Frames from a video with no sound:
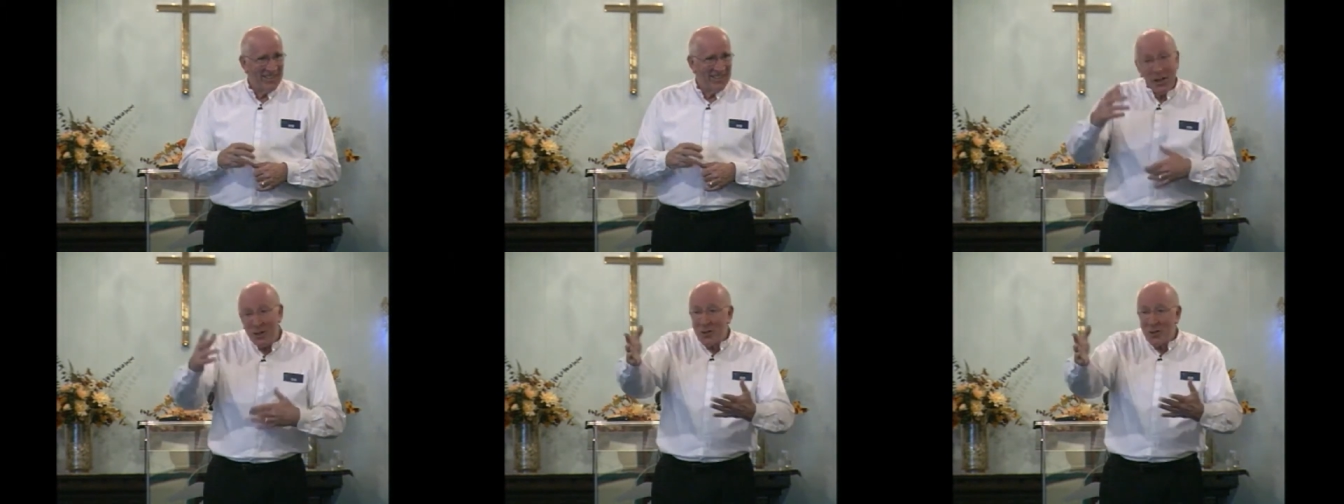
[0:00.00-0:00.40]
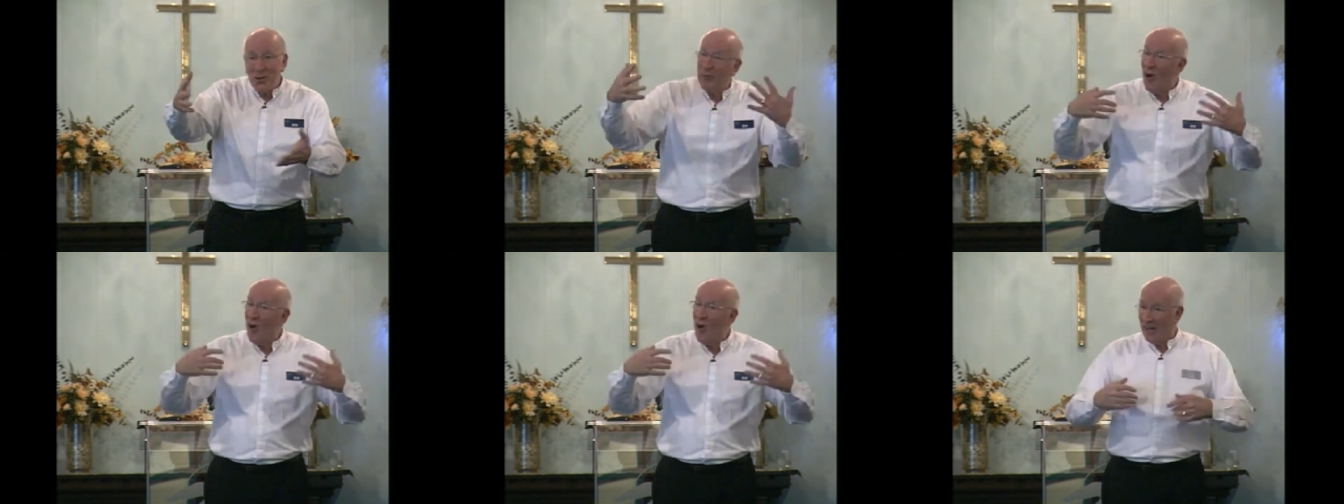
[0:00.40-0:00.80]
That's the
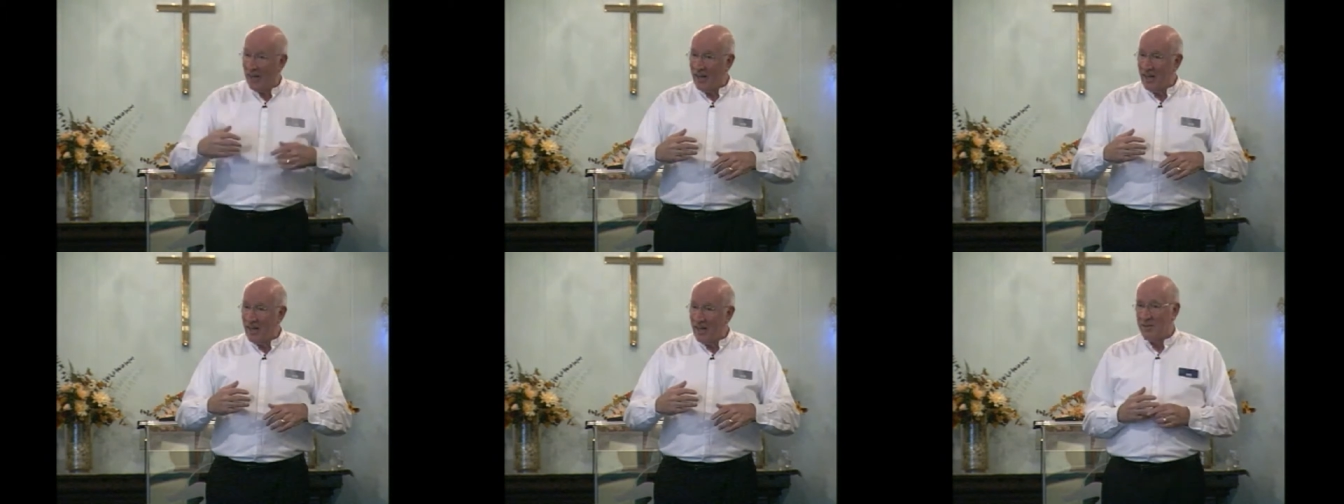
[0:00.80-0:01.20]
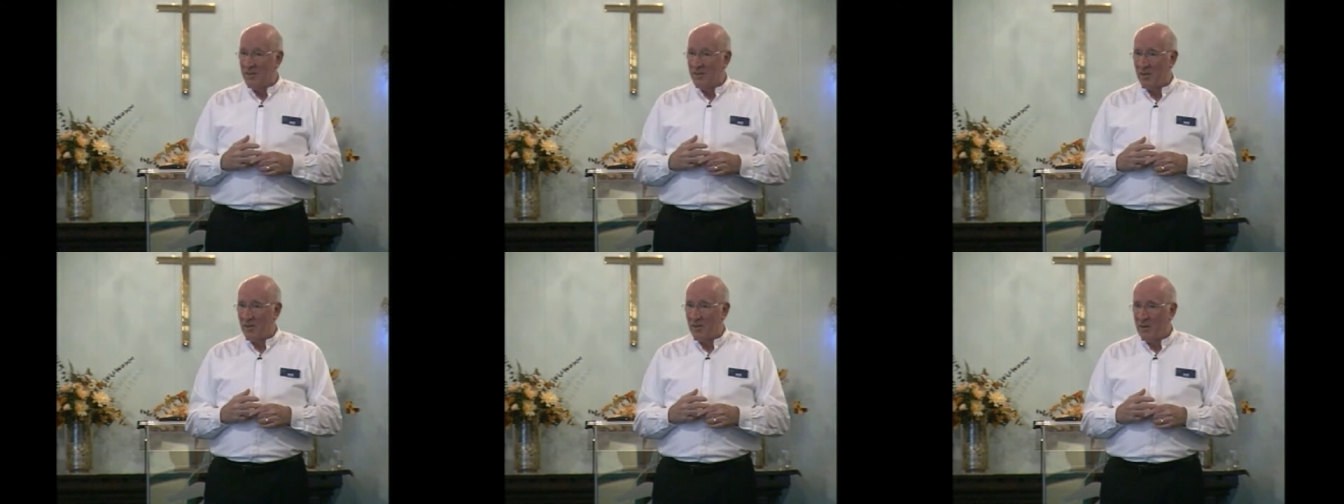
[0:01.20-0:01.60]
fog, isn't it?
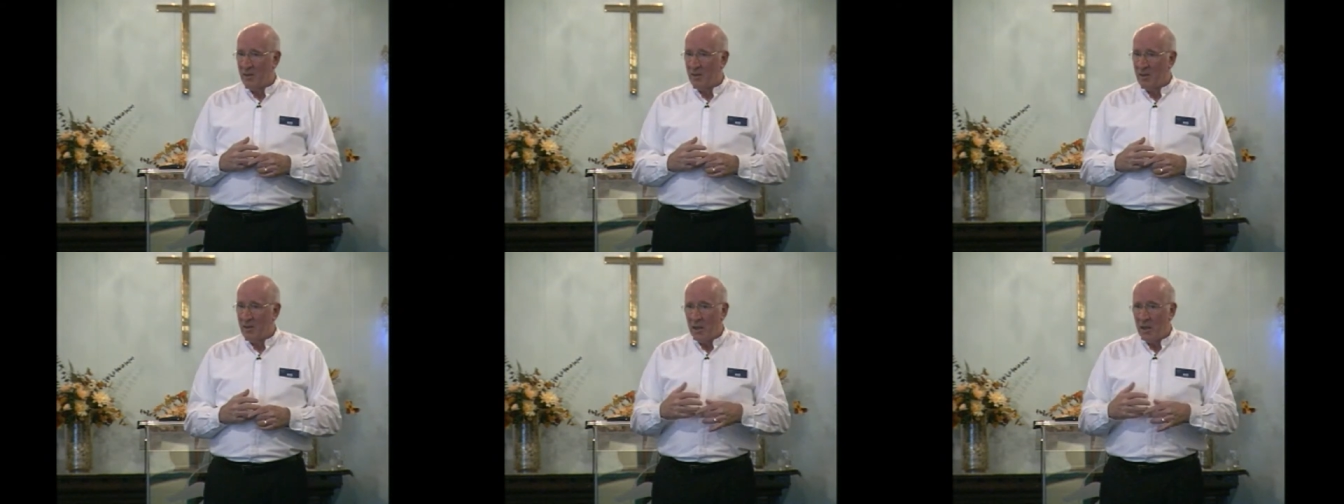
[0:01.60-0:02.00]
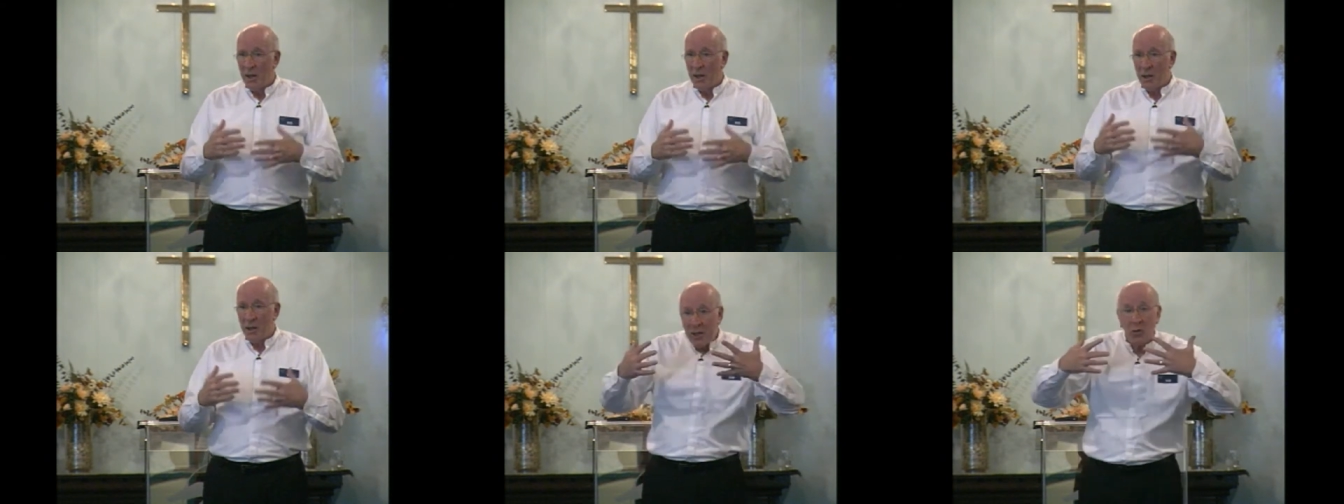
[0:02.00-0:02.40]

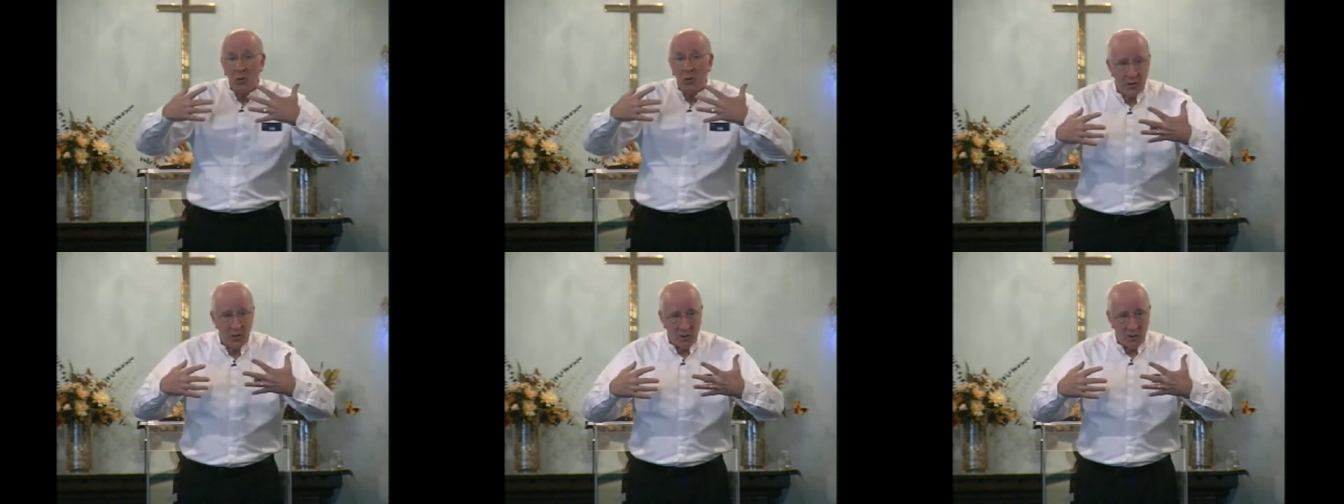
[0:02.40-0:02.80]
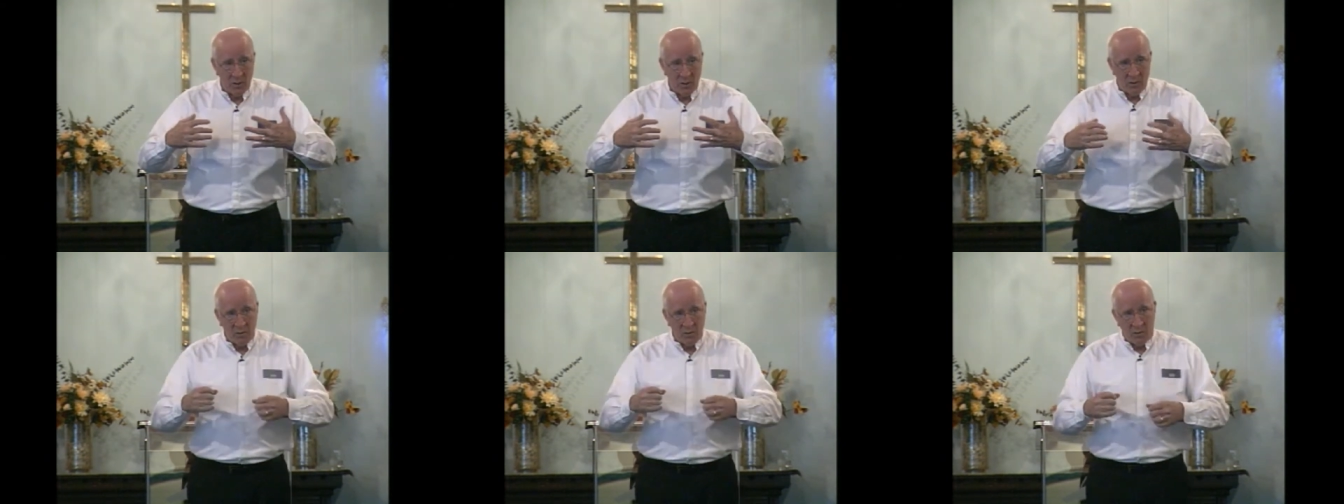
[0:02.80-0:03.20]
It's my
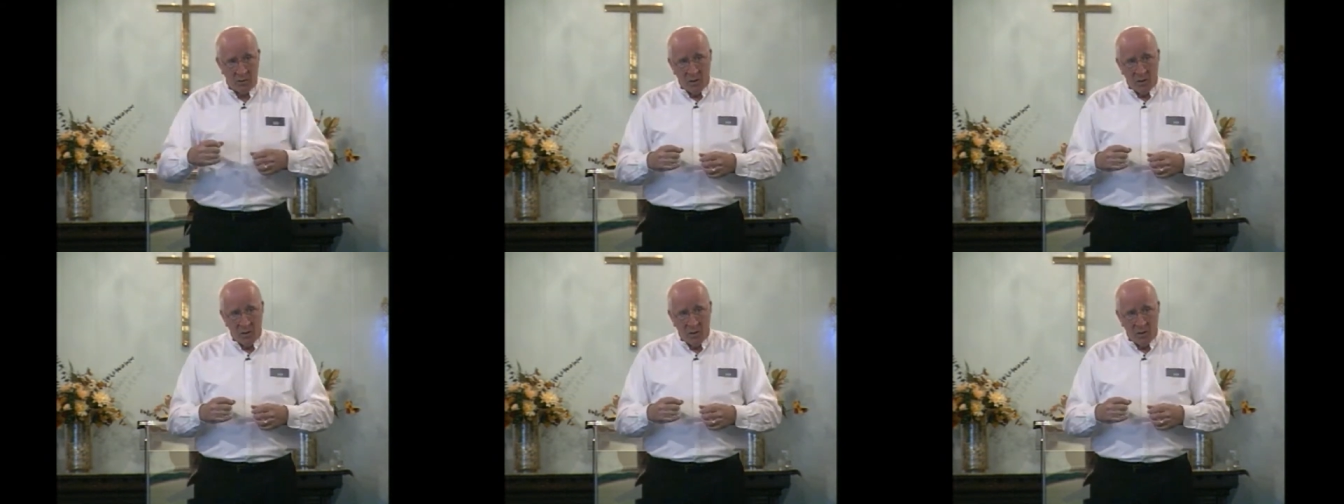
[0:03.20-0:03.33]
choices,